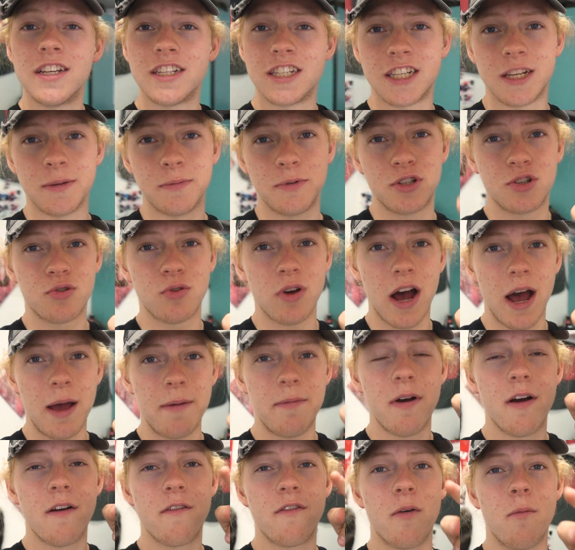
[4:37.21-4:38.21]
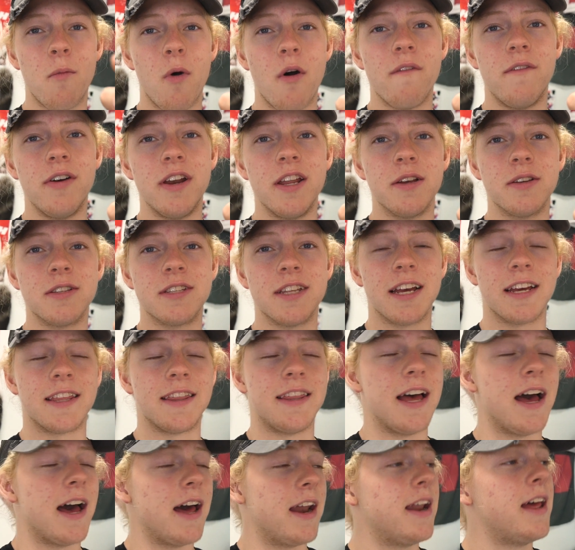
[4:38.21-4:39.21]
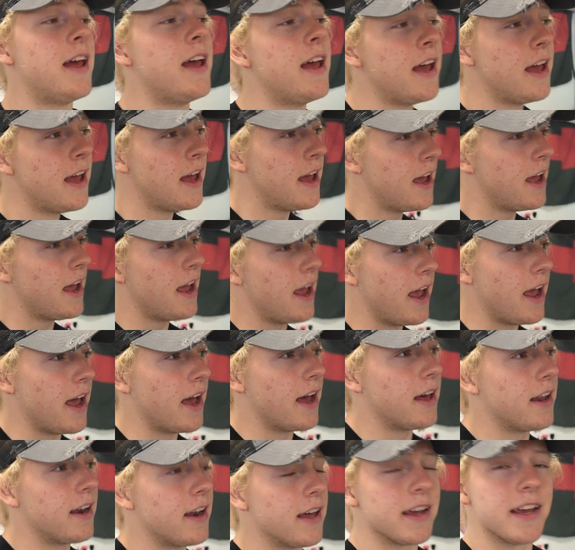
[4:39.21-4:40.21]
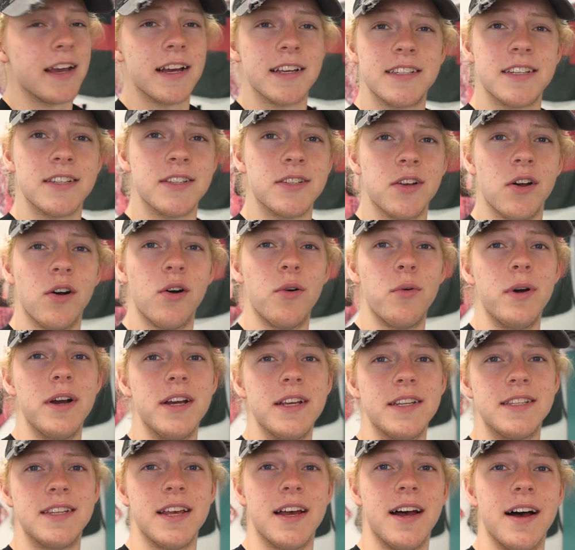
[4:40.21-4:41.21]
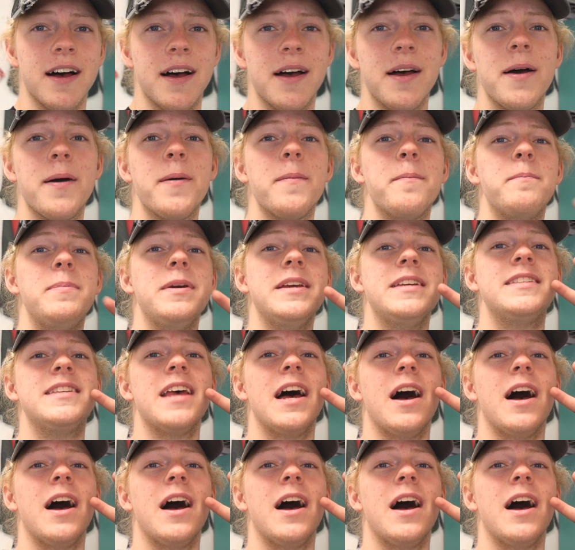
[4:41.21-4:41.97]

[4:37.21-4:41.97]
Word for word: subscribe for more videos like that. And I guess as always, peace